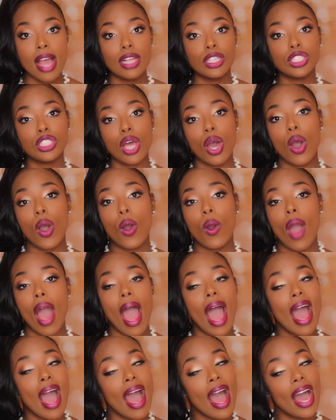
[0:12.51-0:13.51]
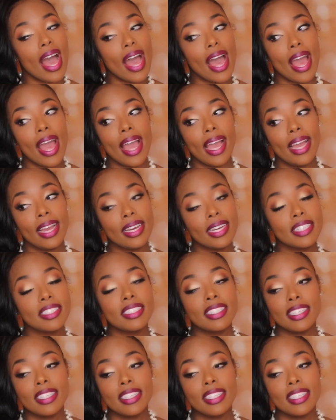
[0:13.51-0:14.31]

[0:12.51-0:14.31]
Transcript: So I'm